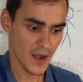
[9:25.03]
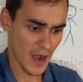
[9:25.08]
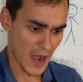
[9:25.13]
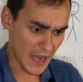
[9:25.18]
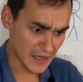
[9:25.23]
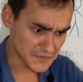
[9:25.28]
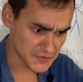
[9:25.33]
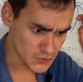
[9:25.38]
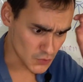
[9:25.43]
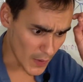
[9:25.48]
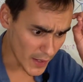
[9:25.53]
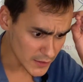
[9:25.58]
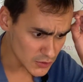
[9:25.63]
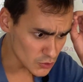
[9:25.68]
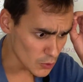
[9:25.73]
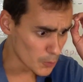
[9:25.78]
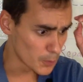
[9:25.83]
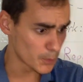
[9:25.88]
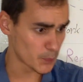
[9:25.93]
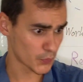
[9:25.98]
I've tried
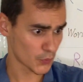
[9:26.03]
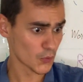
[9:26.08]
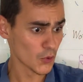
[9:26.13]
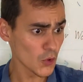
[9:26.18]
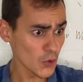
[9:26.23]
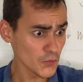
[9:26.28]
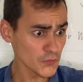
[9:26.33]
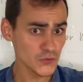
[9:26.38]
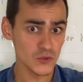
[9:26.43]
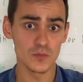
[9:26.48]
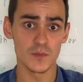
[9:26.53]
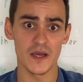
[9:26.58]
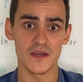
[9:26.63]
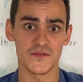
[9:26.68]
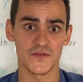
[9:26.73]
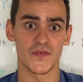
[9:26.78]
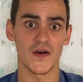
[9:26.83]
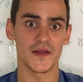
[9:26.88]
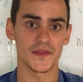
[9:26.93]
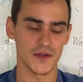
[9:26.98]
to prove to my
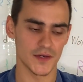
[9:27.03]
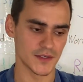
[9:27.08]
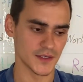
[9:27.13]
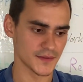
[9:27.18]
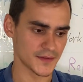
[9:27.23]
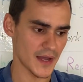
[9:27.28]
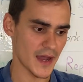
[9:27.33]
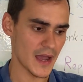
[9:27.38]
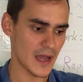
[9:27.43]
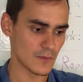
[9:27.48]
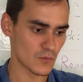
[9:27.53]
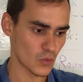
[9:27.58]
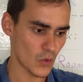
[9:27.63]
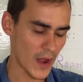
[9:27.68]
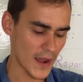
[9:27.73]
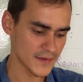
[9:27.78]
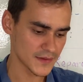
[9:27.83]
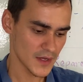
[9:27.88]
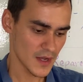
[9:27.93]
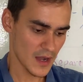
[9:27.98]
father that I am
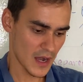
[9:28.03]
right.